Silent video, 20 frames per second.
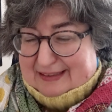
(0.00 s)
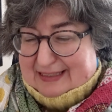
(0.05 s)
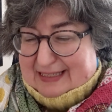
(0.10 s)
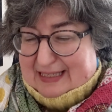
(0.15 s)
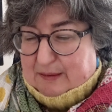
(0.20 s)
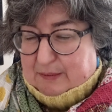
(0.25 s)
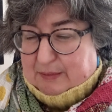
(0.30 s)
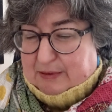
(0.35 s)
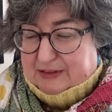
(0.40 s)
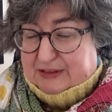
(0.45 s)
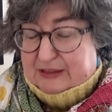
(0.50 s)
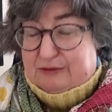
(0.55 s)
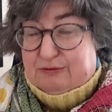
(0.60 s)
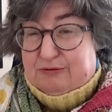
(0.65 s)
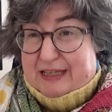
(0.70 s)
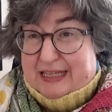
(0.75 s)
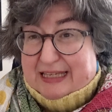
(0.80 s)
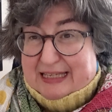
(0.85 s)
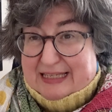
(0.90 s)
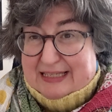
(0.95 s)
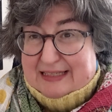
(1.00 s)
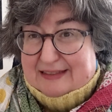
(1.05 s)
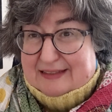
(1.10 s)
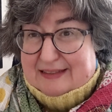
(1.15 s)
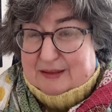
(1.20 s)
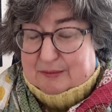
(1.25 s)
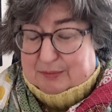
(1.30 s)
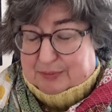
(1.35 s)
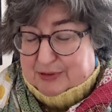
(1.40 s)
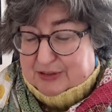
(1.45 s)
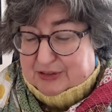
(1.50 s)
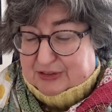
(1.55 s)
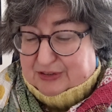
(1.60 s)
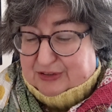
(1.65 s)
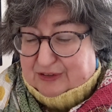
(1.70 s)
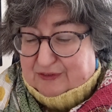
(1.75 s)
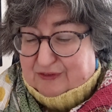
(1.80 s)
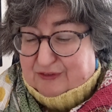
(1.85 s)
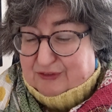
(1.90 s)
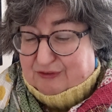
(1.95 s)
able to read the
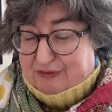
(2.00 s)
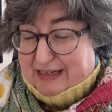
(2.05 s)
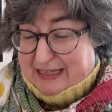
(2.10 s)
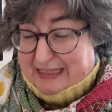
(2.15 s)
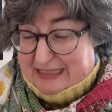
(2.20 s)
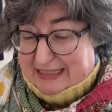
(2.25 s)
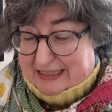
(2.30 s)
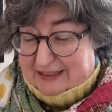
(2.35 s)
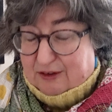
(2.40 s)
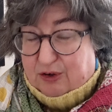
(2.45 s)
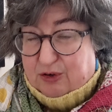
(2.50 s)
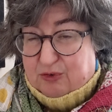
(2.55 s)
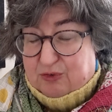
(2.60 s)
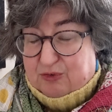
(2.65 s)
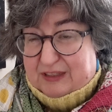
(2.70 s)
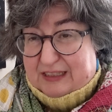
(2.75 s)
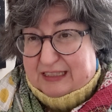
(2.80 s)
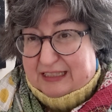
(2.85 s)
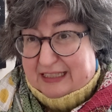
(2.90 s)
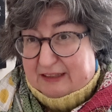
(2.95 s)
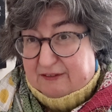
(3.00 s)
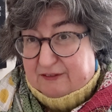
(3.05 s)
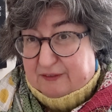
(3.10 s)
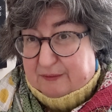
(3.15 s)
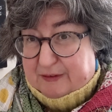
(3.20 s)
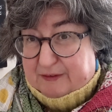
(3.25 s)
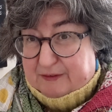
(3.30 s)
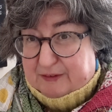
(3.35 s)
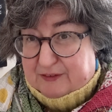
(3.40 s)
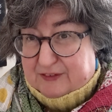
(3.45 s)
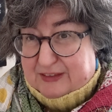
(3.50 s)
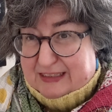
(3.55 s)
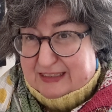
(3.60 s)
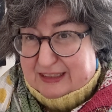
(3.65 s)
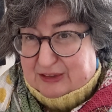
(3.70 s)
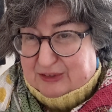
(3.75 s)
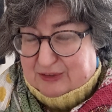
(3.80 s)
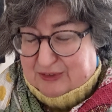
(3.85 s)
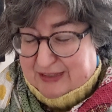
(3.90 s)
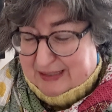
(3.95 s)
preserved writing of a lady from the
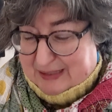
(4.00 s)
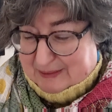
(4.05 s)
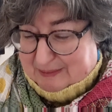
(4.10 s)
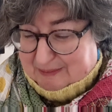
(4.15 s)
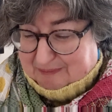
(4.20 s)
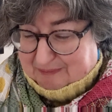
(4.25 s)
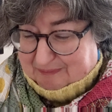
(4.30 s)
1500s?